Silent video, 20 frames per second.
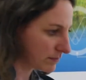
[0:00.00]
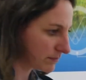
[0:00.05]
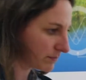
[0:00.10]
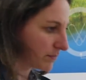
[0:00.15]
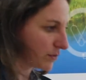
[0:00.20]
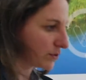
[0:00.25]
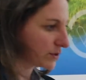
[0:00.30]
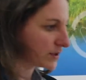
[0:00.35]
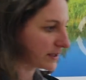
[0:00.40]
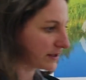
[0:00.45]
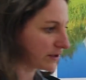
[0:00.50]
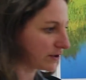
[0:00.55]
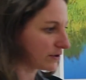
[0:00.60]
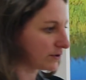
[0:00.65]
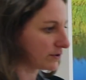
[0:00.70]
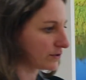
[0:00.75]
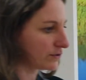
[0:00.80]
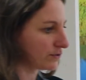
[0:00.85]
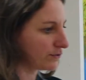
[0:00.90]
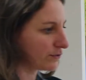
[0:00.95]
mostly
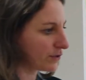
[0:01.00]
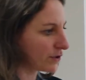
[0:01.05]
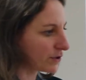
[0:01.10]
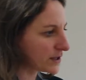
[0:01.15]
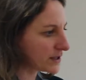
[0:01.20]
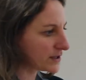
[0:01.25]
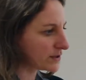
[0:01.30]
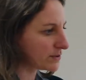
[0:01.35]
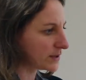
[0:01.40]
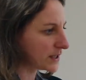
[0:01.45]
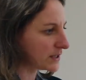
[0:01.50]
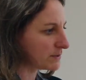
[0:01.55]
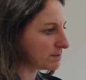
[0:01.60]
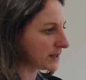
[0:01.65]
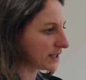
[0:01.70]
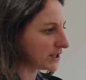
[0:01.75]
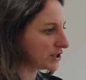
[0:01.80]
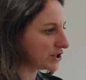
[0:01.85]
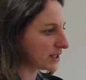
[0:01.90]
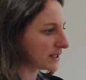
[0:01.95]
the forestry
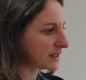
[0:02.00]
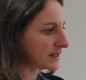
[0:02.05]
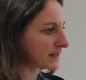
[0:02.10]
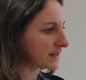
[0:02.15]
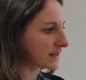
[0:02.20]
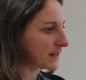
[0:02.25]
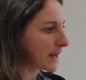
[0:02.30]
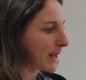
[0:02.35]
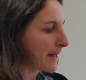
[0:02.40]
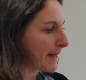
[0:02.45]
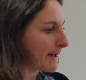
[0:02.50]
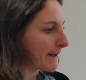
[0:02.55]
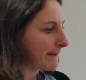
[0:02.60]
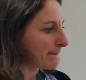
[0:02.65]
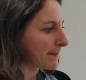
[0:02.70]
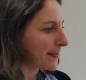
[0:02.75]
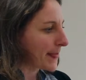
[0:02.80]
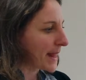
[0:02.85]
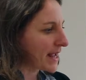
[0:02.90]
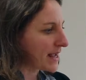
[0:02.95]
species.
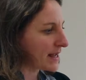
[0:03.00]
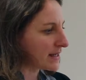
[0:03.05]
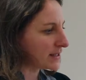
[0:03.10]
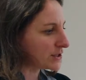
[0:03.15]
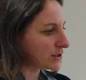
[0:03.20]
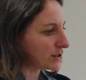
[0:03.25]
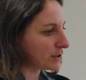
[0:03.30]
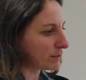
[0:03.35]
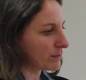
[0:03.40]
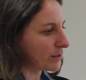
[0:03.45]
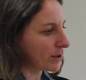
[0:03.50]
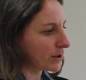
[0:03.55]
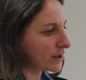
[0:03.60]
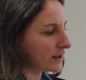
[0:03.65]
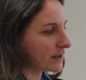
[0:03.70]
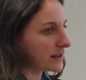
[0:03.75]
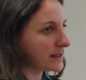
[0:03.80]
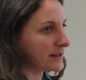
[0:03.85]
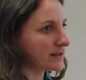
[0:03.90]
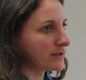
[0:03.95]
And the
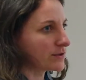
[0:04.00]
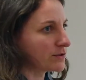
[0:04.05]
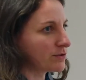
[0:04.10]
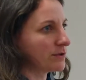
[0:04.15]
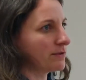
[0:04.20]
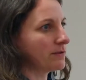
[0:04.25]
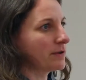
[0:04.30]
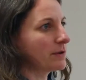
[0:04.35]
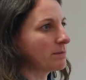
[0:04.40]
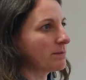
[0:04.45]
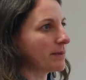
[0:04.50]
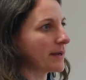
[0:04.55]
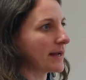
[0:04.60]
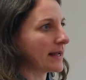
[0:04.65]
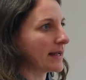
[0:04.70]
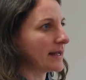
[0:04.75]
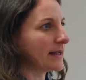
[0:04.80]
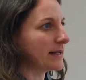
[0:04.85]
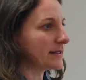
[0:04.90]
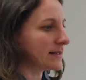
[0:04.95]
model is driven
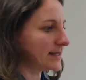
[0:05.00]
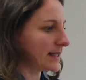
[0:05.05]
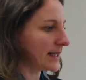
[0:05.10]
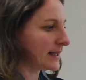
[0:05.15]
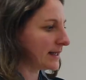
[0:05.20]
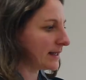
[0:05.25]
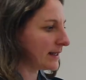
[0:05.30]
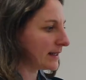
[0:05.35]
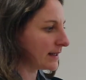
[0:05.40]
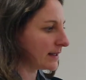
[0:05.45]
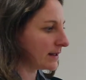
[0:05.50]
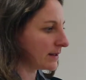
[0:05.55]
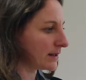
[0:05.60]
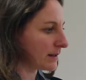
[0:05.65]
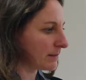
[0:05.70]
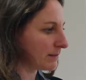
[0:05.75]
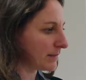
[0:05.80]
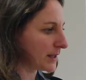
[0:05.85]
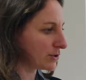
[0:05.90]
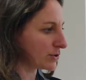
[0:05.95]
by daily
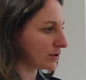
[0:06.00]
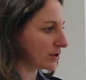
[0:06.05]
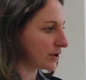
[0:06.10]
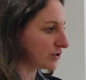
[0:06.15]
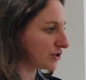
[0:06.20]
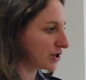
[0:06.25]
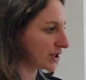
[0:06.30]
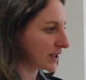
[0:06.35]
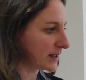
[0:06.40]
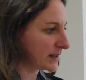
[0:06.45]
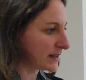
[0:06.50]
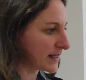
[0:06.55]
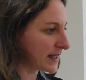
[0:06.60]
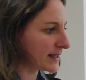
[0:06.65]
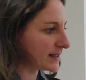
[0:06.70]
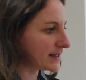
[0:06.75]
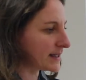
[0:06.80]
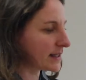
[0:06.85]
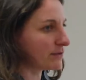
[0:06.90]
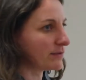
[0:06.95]
meteorological
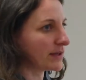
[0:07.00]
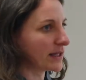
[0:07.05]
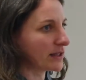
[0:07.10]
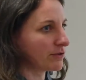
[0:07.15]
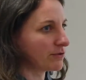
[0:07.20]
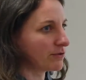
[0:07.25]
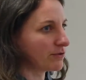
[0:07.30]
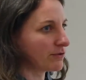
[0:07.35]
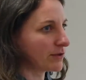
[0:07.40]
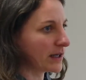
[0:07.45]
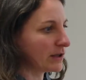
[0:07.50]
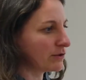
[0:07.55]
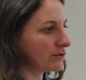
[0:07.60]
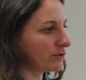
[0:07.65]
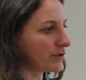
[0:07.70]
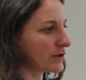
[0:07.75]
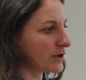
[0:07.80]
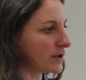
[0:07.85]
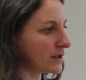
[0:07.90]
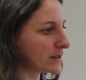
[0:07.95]
data. We have
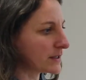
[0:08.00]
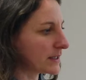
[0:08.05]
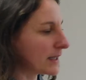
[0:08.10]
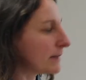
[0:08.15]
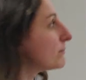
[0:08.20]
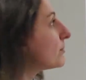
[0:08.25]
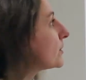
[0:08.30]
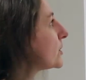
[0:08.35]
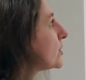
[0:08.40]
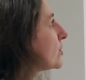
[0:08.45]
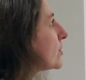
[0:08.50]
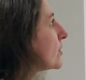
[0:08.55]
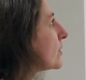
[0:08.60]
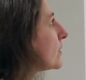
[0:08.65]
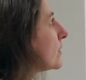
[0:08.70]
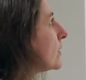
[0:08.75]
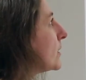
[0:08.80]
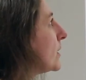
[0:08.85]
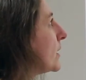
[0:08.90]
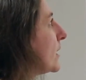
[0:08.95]
rainfall,
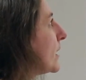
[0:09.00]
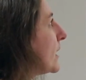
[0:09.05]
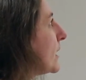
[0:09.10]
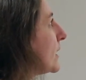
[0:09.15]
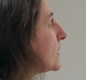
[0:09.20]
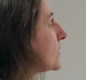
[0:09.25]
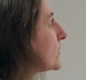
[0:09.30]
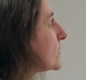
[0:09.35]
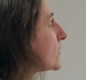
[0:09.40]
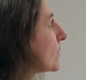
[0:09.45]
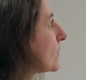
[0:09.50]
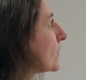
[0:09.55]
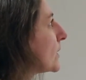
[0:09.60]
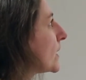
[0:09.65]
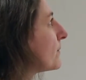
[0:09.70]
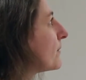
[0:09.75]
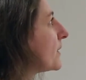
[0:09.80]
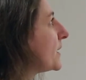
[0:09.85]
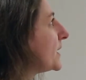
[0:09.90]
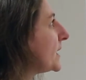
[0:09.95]
temperature, and
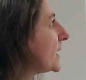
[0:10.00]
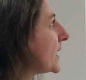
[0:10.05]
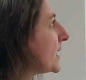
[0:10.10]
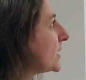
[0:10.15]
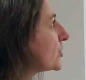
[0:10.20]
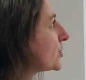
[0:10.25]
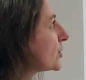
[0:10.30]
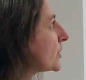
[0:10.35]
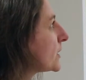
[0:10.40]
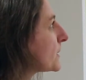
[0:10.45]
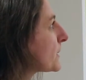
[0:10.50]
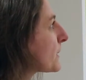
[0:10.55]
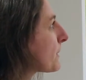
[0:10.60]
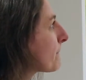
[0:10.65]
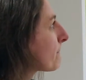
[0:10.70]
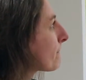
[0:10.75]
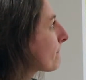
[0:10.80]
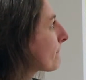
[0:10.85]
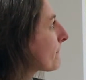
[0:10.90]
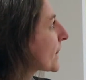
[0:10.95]
solar radiation.
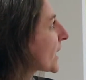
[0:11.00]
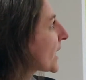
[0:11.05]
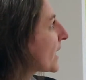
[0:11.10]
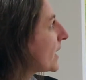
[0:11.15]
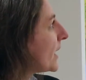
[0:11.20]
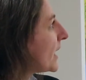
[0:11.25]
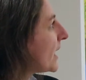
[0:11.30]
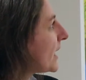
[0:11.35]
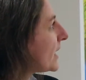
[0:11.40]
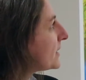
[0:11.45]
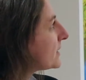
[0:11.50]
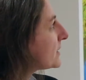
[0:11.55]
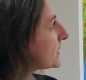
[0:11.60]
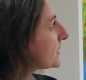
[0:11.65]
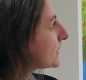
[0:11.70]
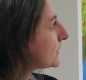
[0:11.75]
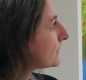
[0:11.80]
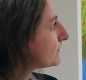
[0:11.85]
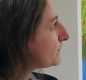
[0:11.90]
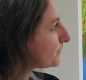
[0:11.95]

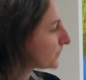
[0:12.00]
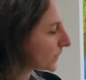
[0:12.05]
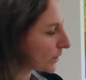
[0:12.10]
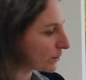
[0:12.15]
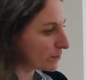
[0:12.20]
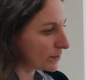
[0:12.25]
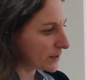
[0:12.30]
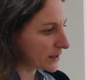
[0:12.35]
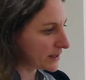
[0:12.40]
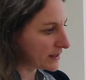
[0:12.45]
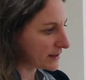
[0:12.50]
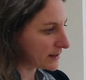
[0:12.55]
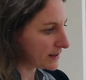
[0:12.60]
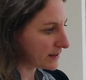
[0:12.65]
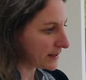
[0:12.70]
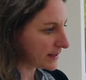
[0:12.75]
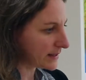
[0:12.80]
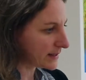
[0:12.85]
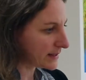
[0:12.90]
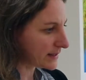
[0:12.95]
And
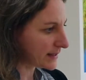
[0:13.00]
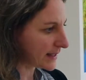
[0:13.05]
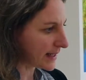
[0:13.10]
with this